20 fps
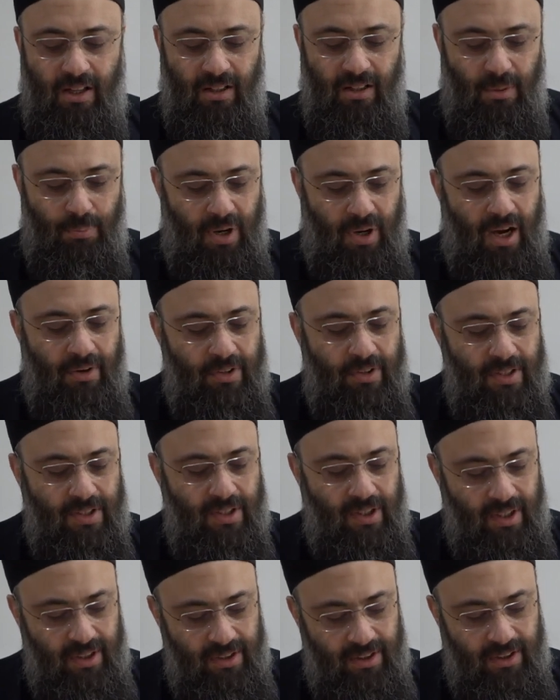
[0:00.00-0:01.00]
The Prophet's
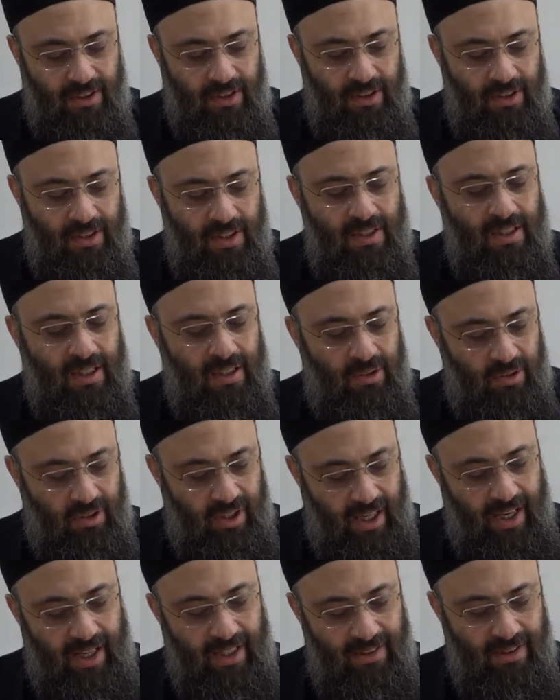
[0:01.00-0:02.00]
return is
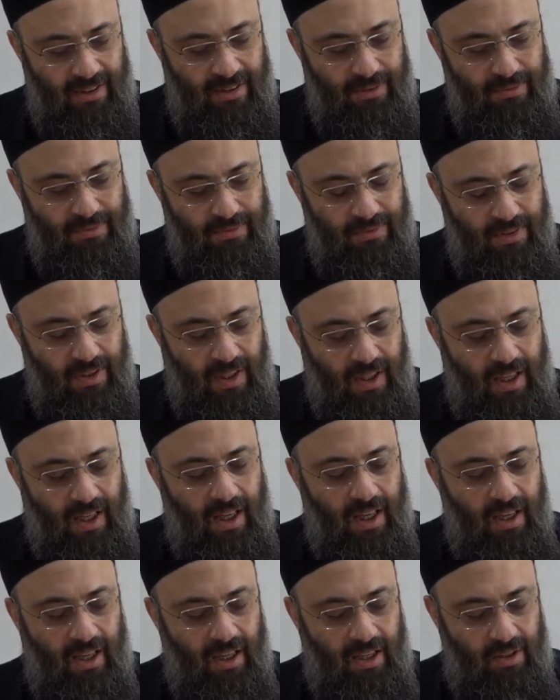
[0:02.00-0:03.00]
creative.
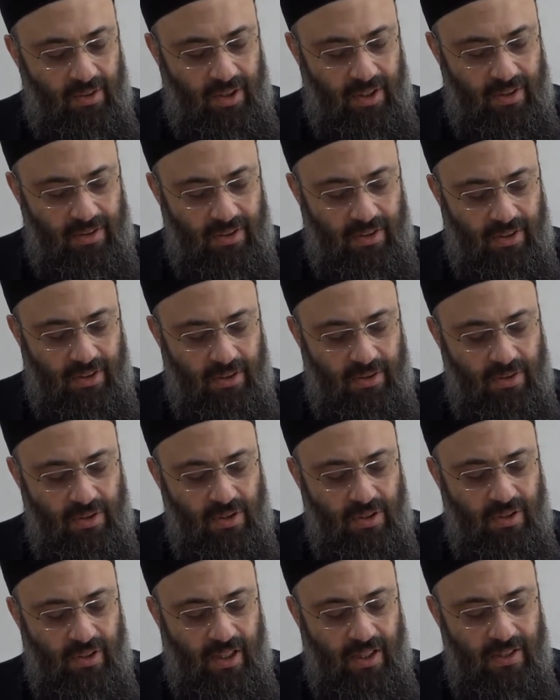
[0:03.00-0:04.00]
He
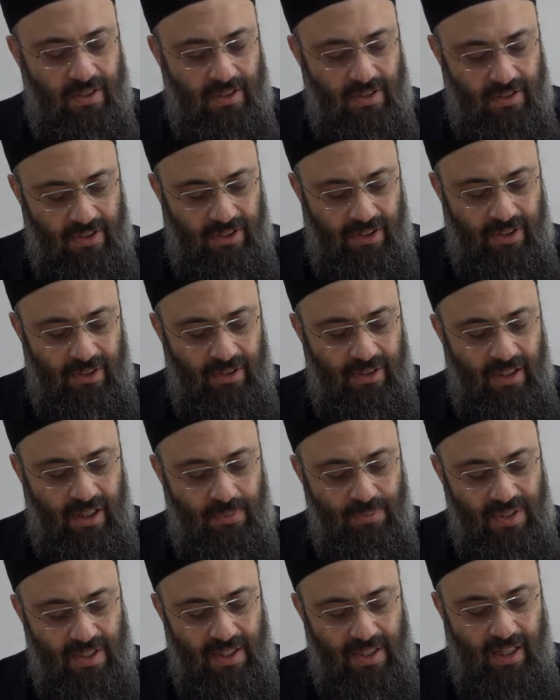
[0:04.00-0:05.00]
returns to insert
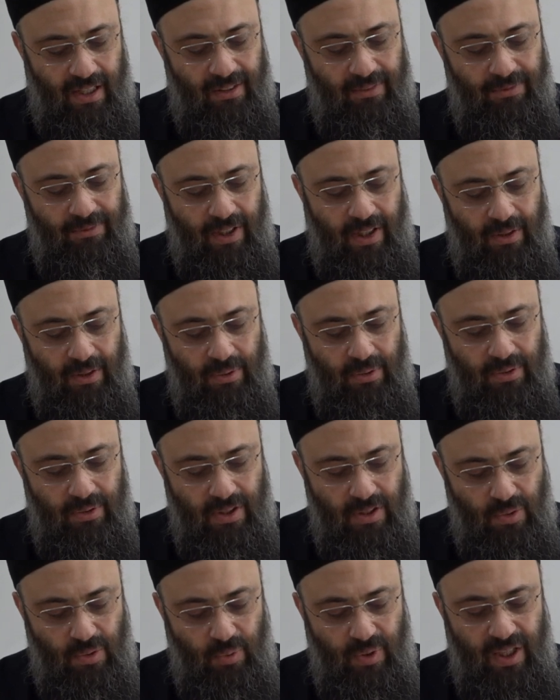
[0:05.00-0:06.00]
himself into
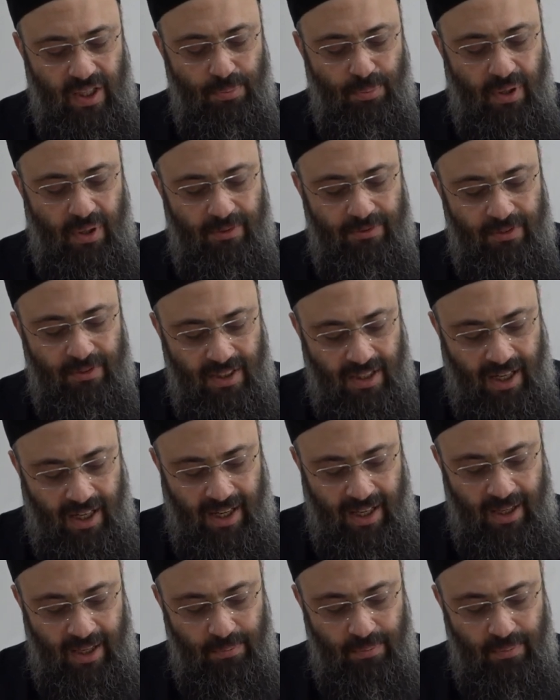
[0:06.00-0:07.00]
the sweep of
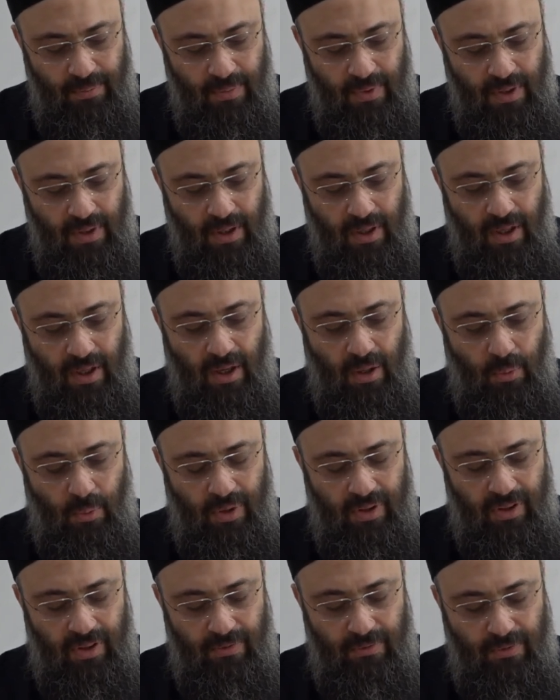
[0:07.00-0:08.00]
time
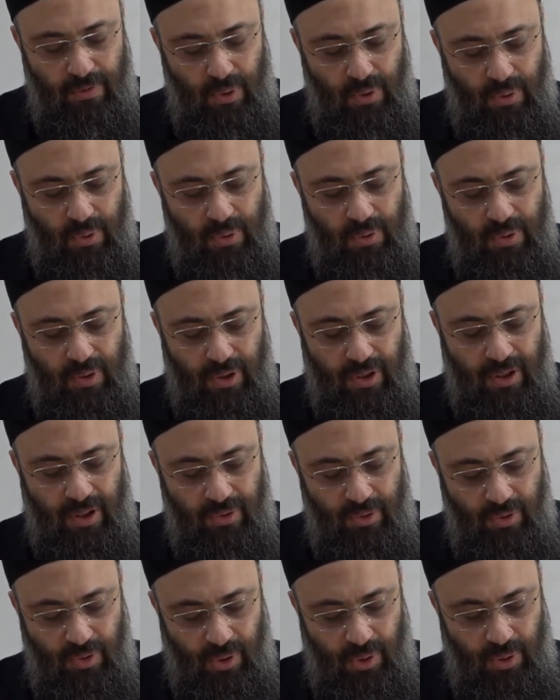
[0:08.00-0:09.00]
with a view to
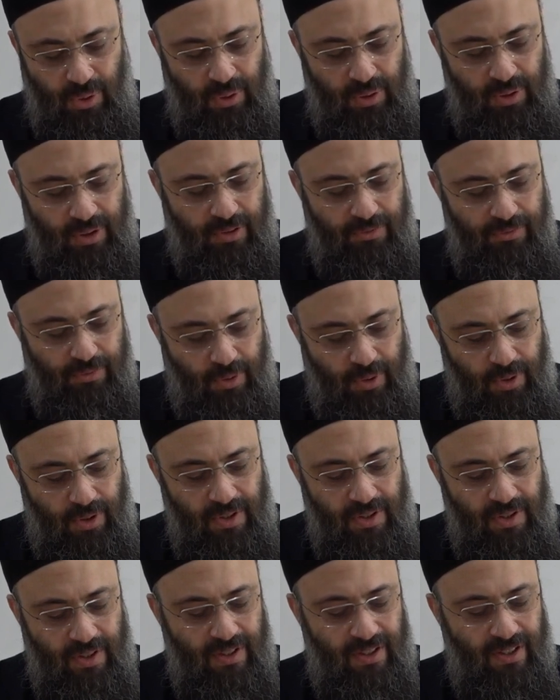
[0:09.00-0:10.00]
control the
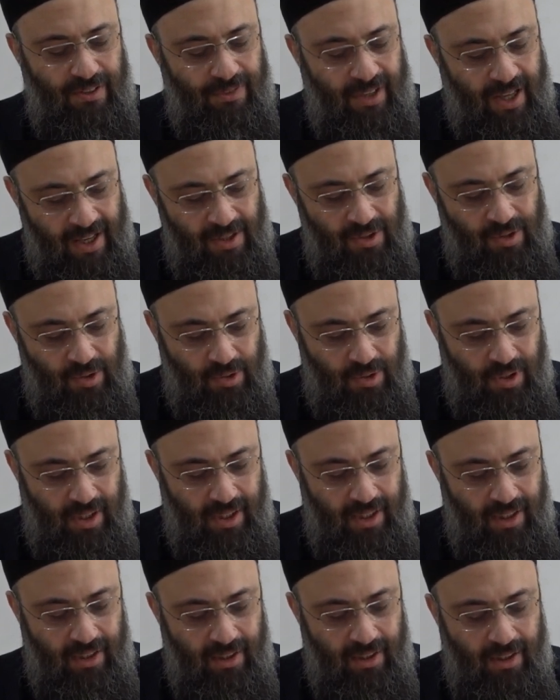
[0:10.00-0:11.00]
forces of
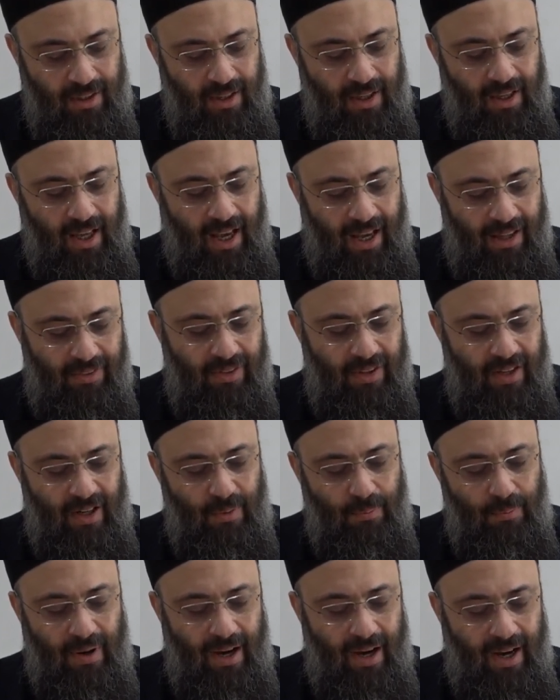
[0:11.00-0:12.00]
history and
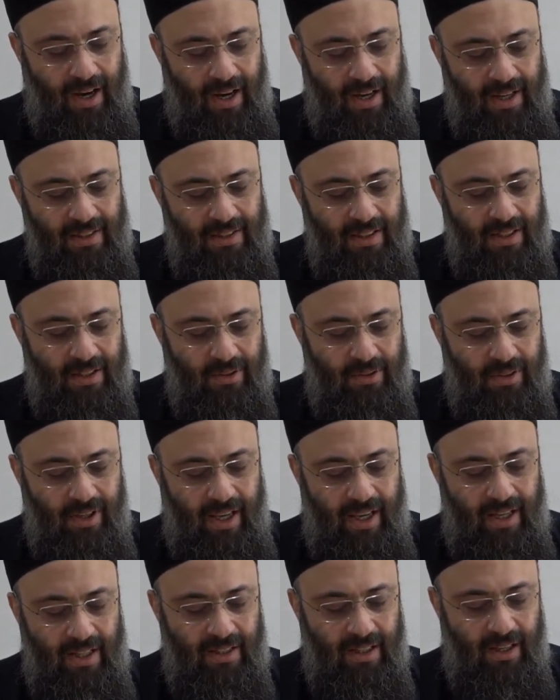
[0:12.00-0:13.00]
thereby to
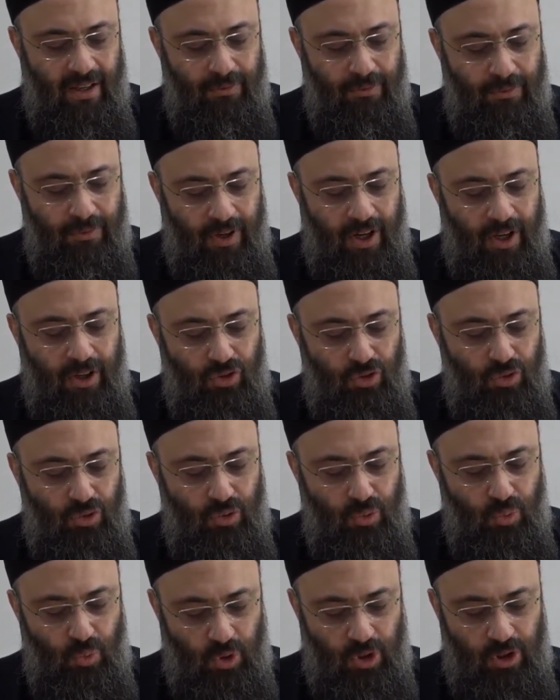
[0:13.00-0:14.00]
create a
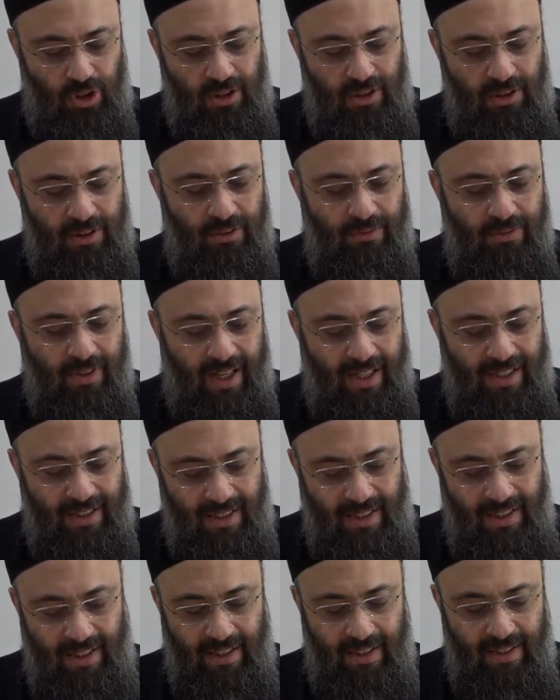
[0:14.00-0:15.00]
fresh world of
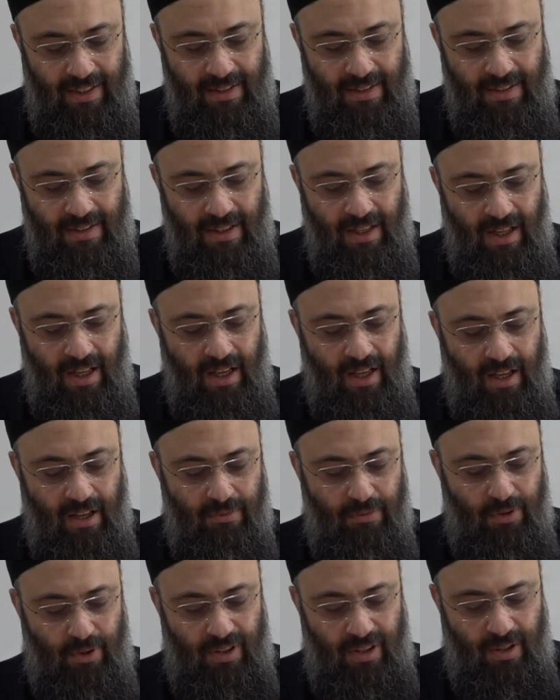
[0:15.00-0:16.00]
ideals.
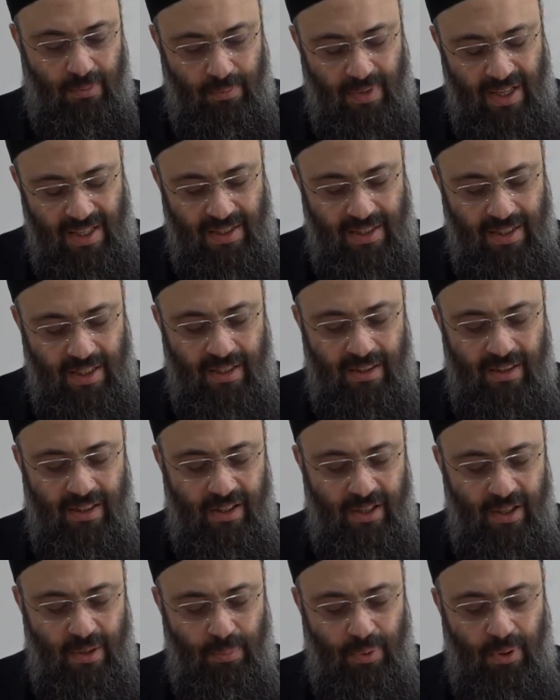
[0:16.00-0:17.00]
For the mystic, the
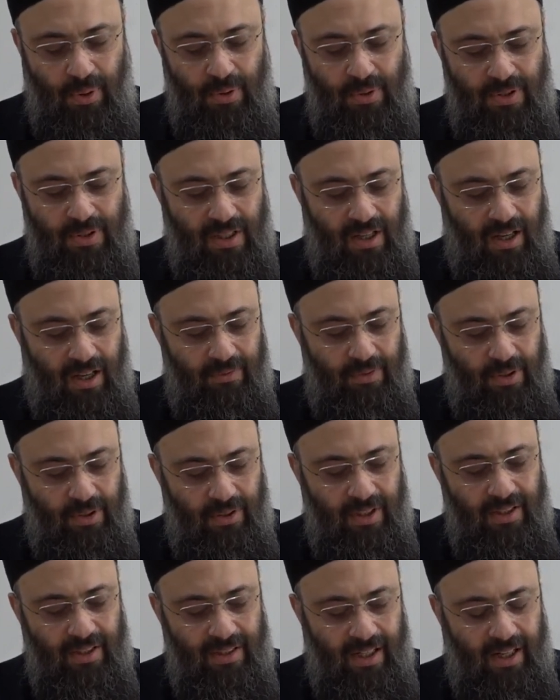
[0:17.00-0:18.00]
repose of
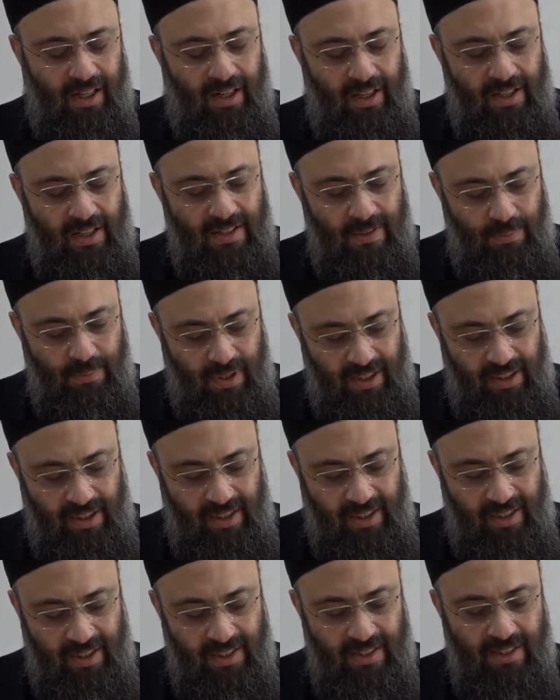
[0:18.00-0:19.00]
unitary
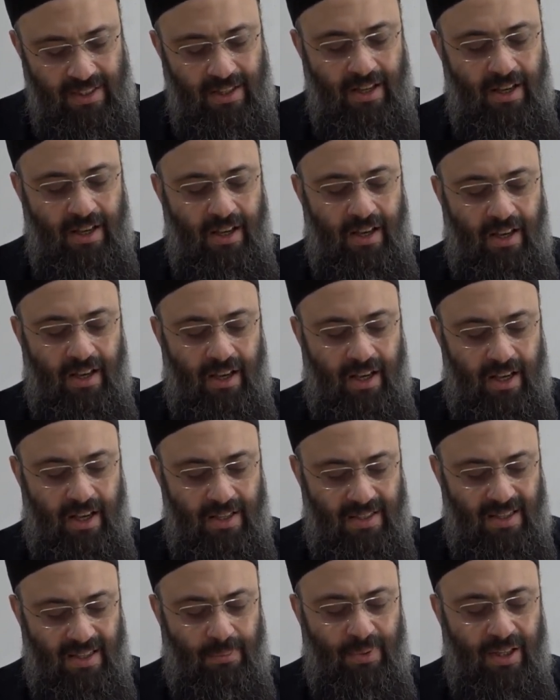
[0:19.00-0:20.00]
experience
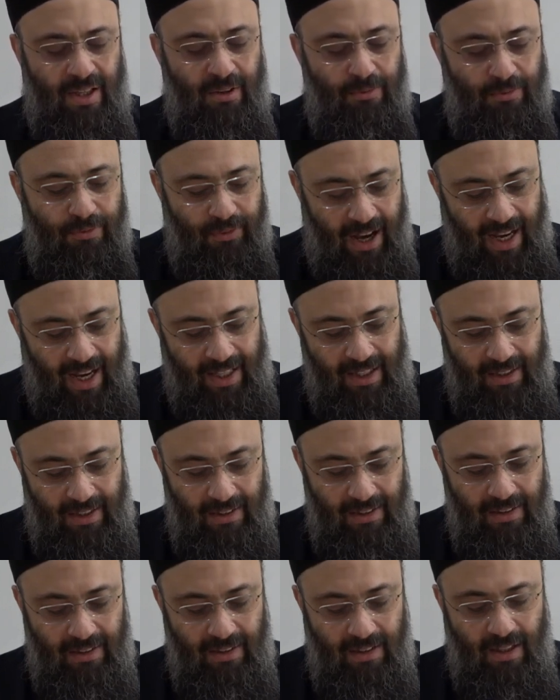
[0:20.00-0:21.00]
is something final.
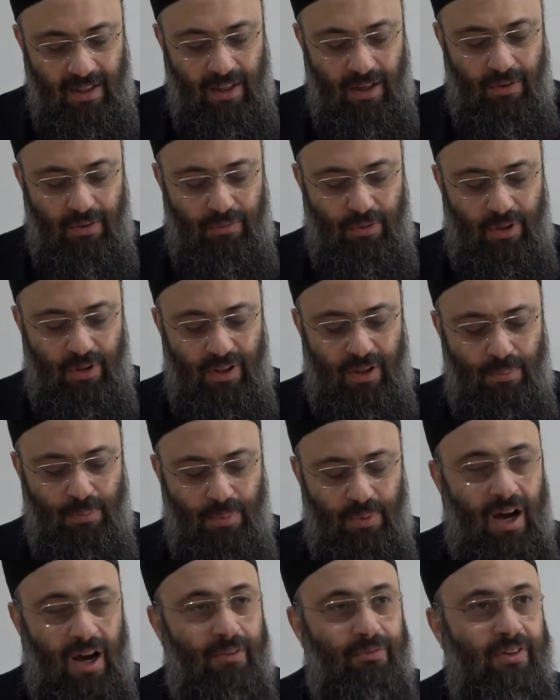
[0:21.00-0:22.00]
For the
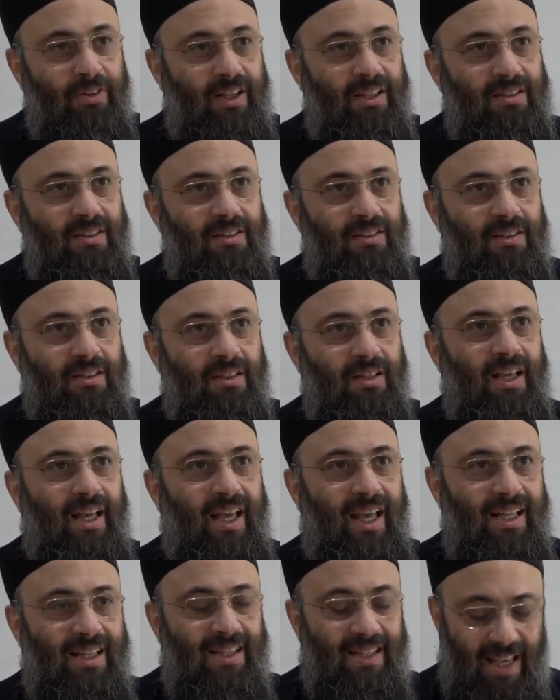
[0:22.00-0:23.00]
Prophet,
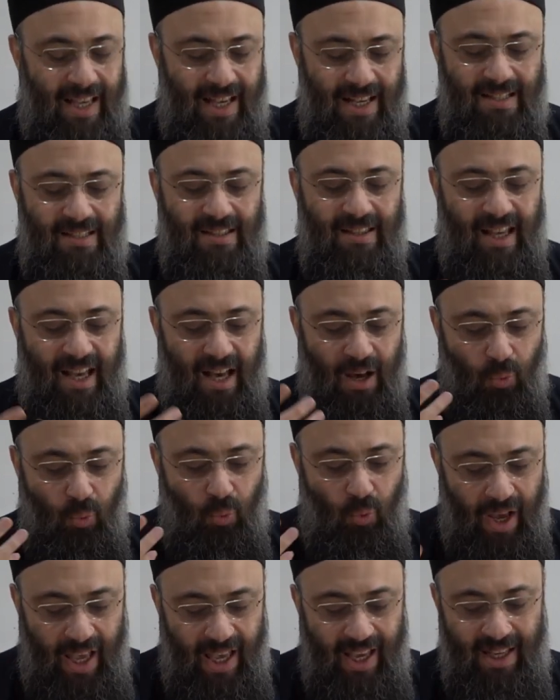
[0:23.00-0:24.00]
it is the
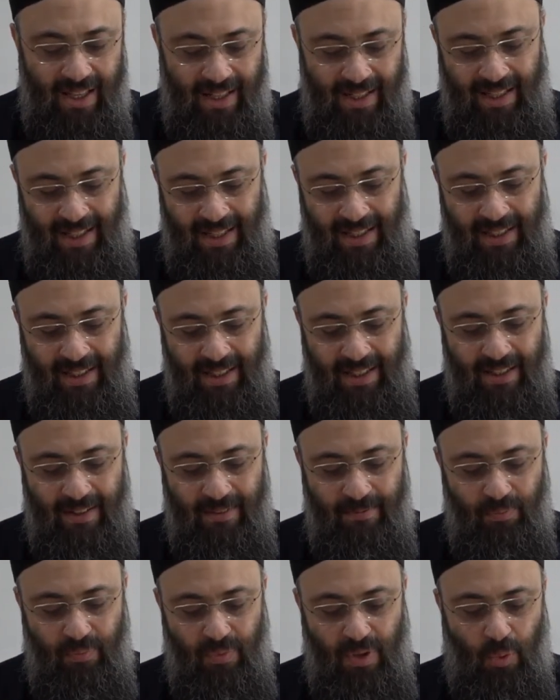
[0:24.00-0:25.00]
awakening
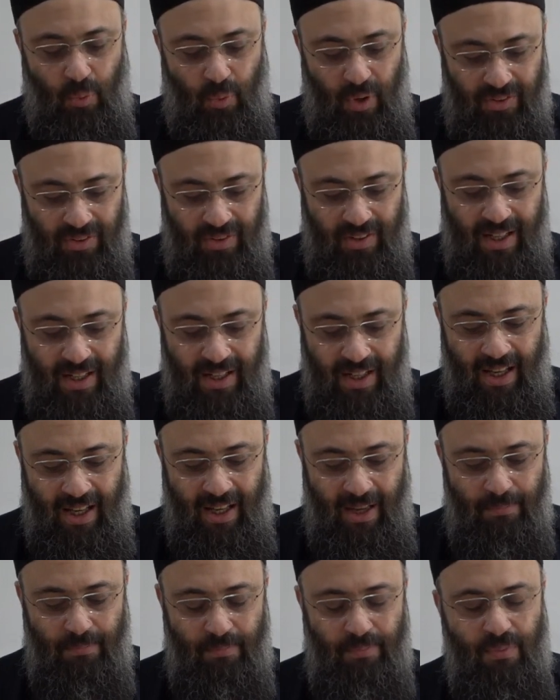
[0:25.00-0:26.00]
within
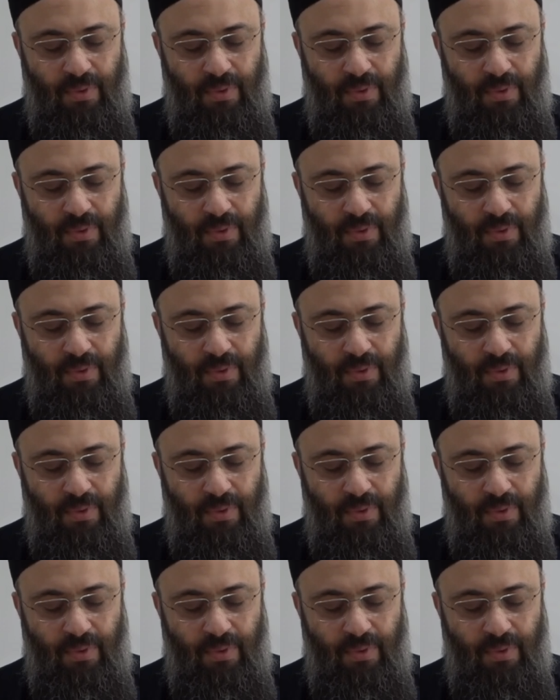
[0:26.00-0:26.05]
him